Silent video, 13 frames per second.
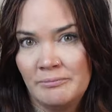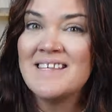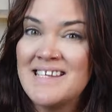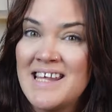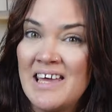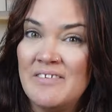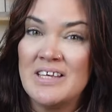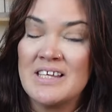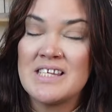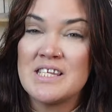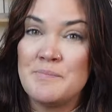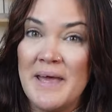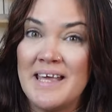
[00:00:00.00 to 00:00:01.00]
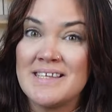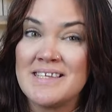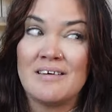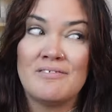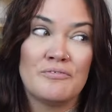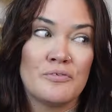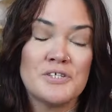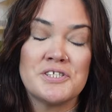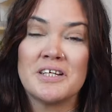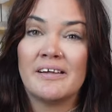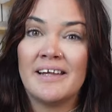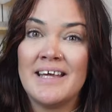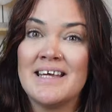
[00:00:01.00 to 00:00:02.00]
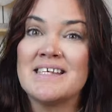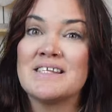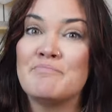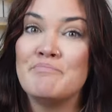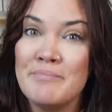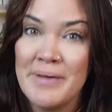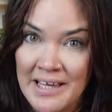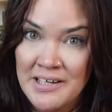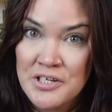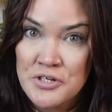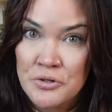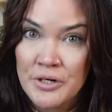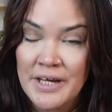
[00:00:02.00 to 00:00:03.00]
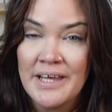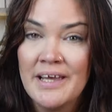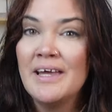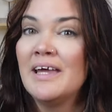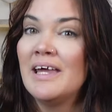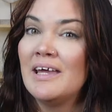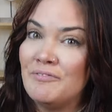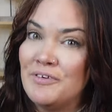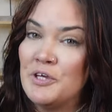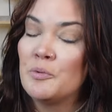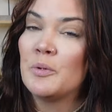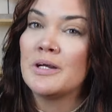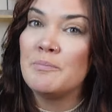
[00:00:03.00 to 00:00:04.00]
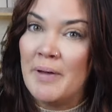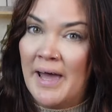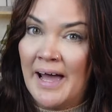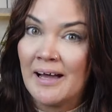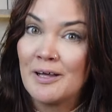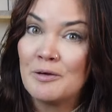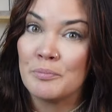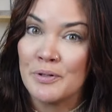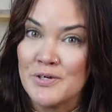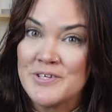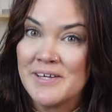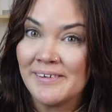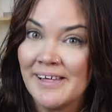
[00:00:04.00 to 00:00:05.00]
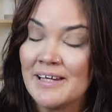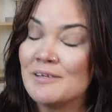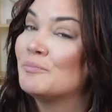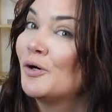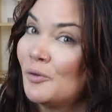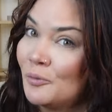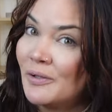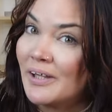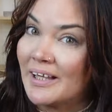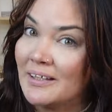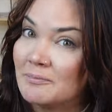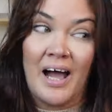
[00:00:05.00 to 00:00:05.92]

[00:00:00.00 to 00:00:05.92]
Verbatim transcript: Saving space, unfortunately, is mandatory if you want to pack personal item only.